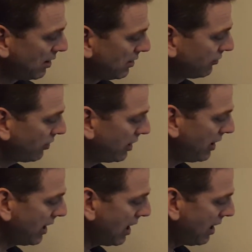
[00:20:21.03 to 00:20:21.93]
So here I
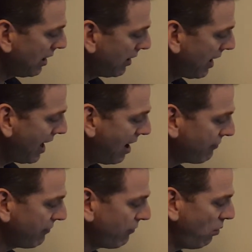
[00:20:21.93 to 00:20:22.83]
got half
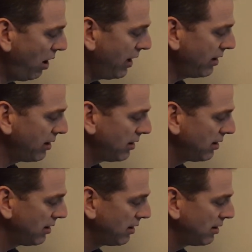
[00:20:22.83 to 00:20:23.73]
of 1.
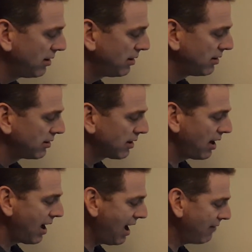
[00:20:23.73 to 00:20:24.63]
Okay,
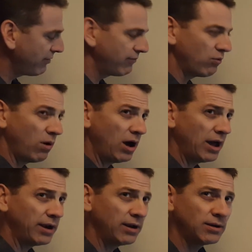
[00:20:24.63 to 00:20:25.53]
half of
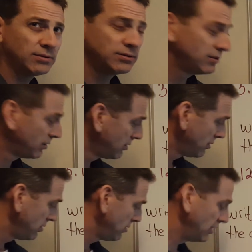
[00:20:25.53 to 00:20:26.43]
1
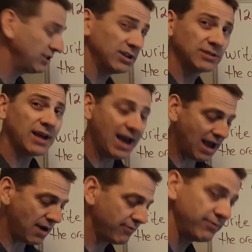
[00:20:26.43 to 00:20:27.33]
is just a half,